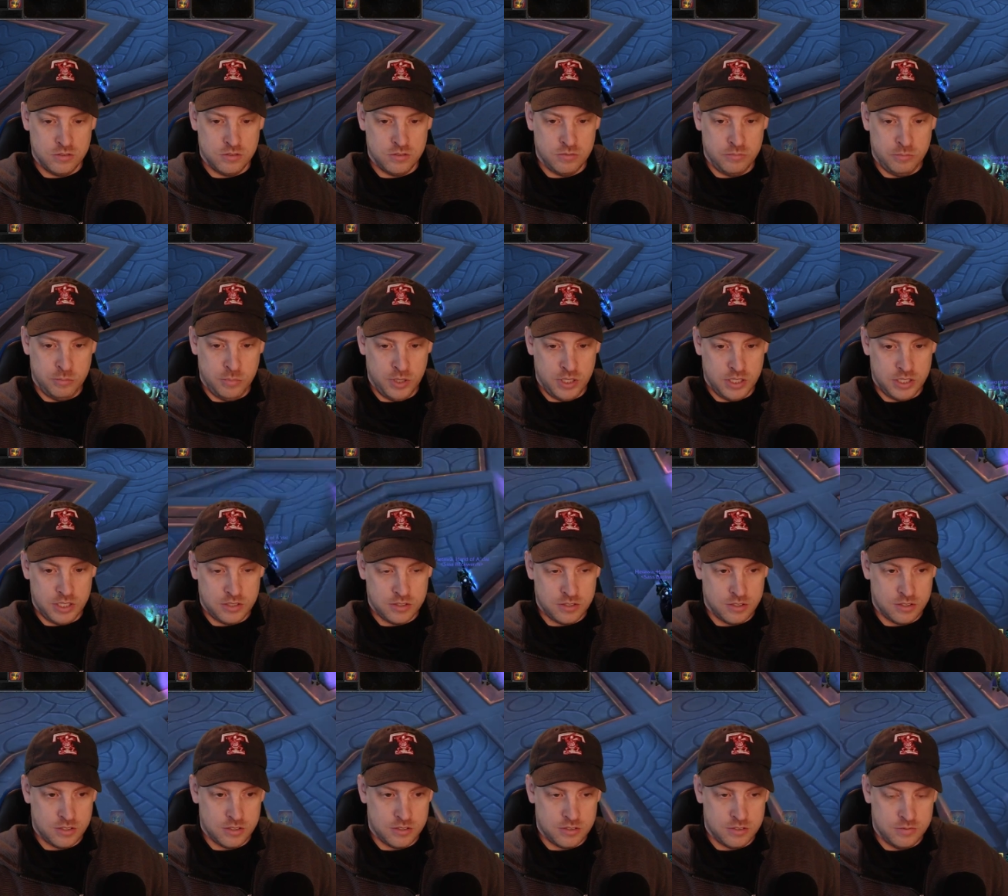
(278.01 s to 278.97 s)

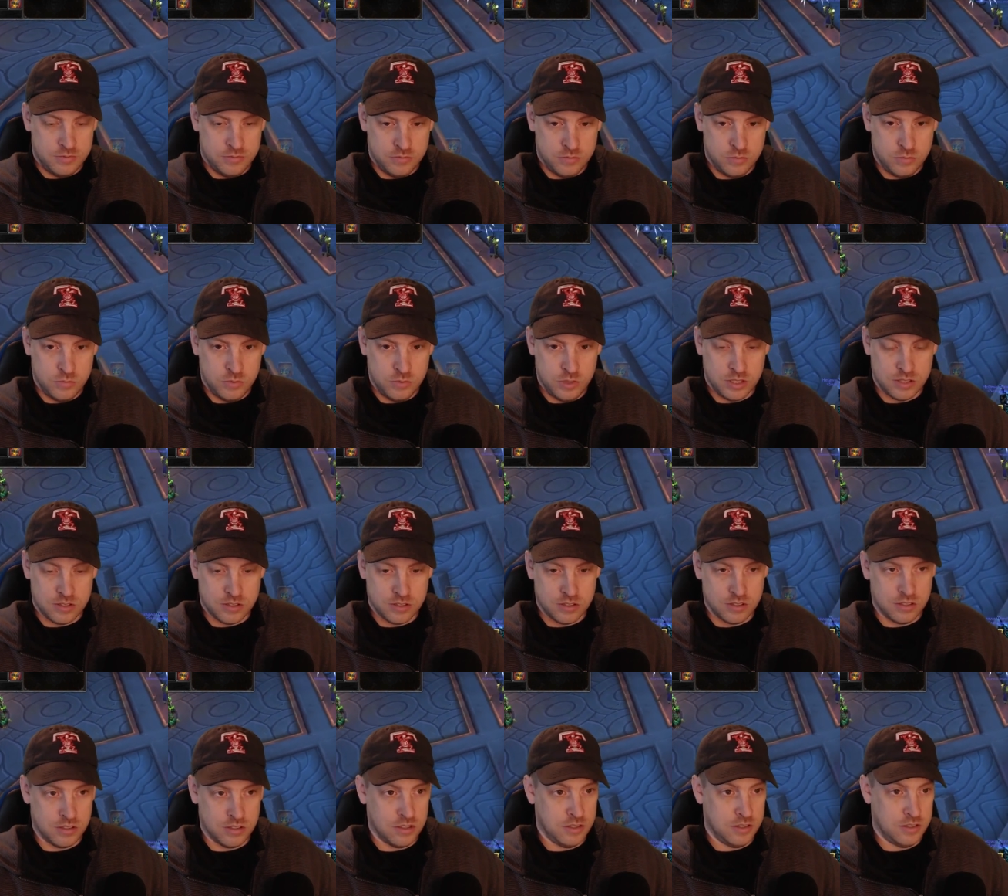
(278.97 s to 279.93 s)
But let's
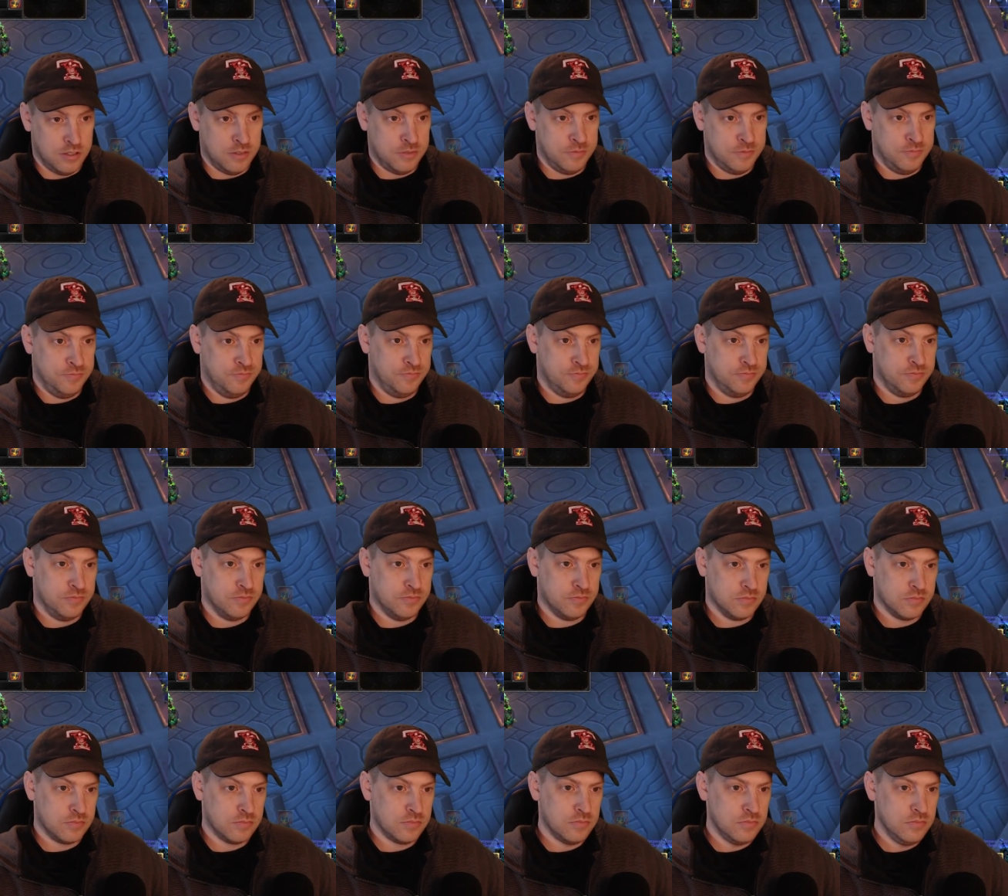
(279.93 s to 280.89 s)

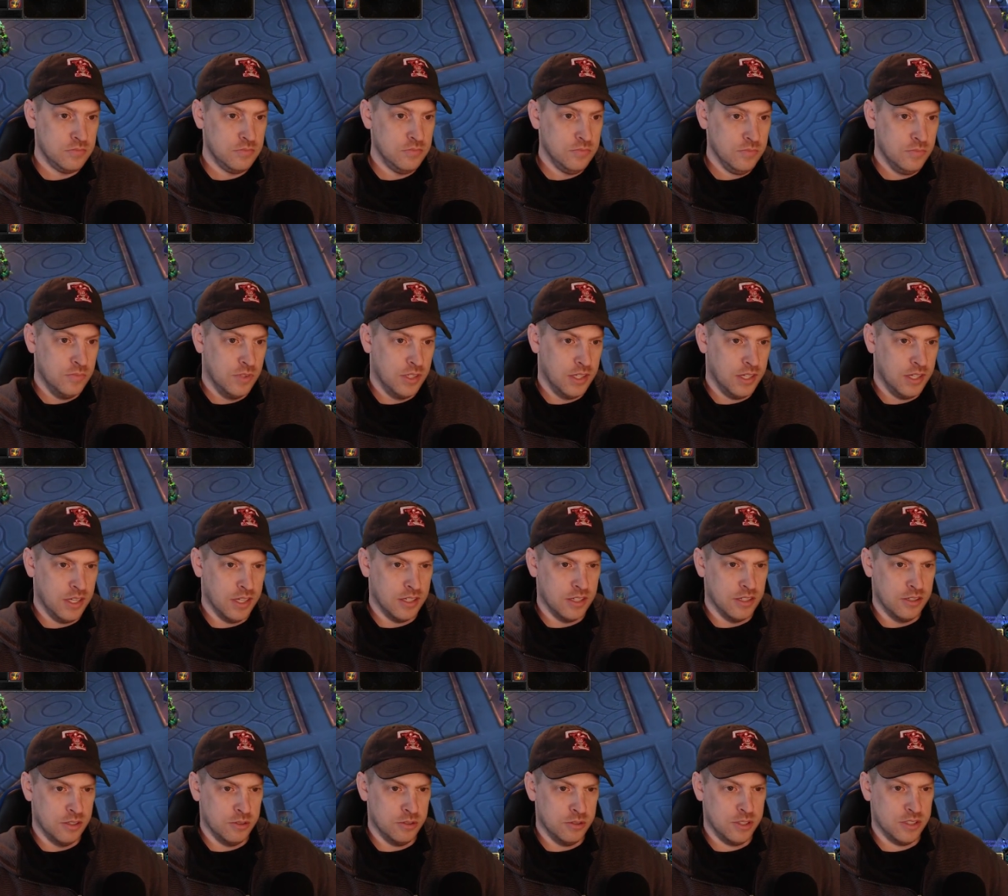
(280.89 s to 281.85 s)
get
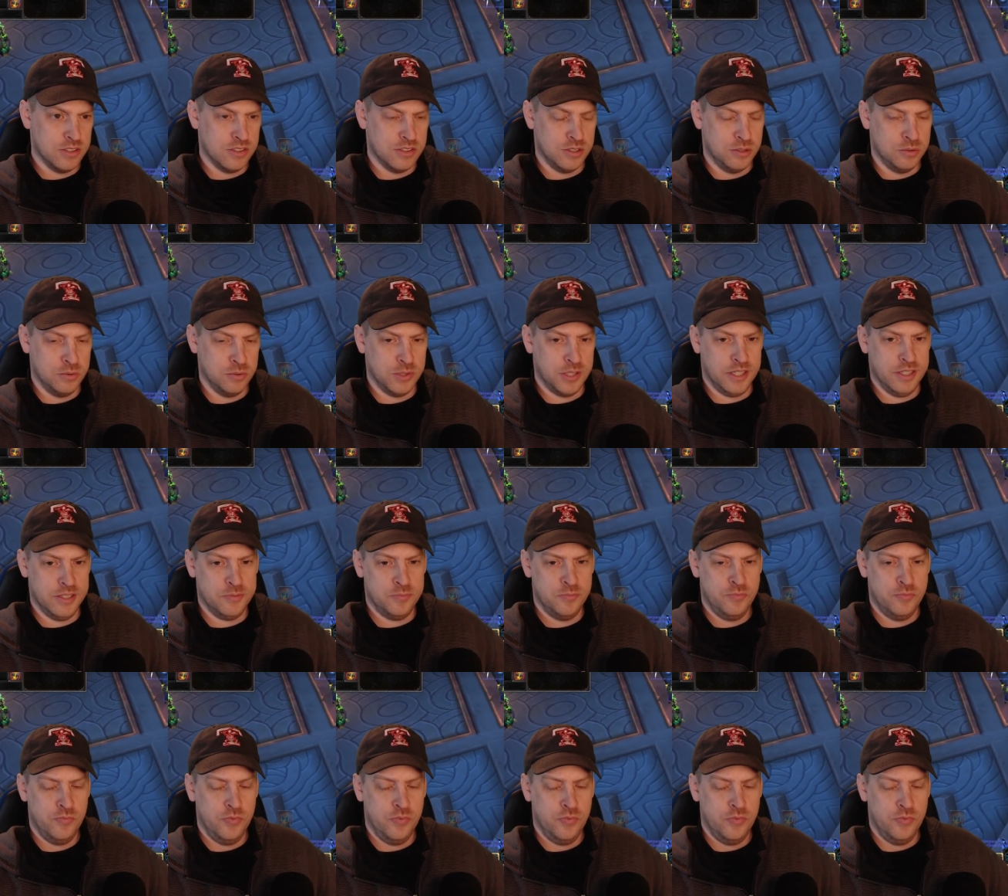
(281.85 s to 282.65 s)
into it, see what we get.